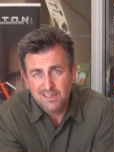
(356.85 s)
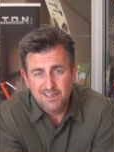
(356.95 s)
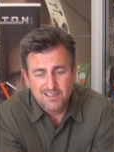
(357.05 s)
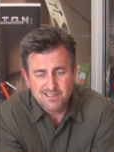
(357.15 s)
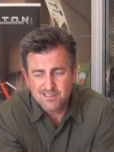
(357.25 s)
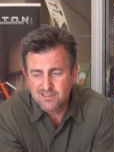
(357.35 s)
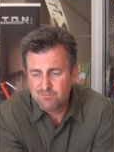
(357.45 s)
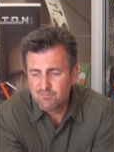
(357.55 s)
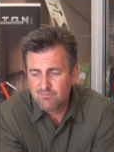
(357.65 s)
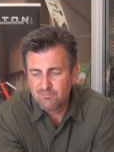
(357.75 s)
It is
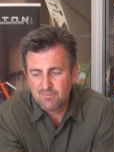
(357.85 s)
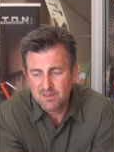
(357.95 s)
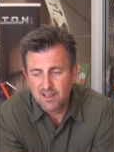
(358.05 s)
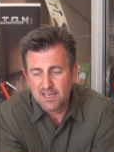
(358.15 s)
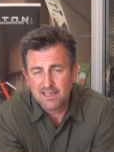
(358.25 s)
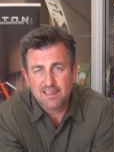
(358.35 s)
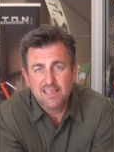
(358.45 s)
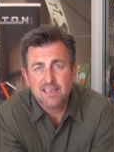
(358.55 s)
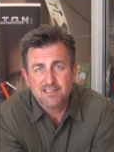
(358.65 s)
like the